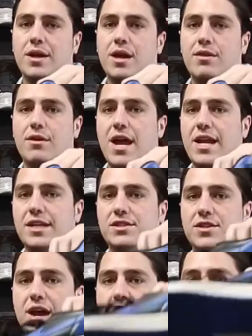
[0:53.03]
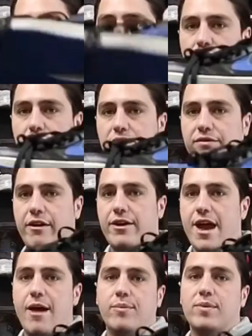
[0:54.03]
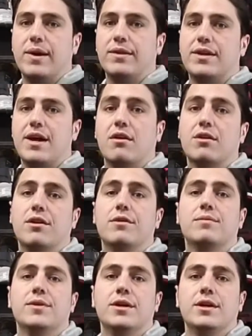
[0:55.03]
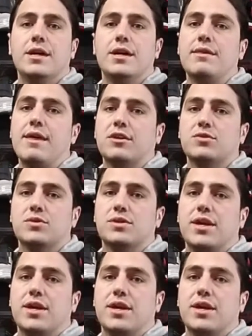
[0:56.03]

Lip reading: and they're heading to Arizona. Very happy about the outcome, and that's what's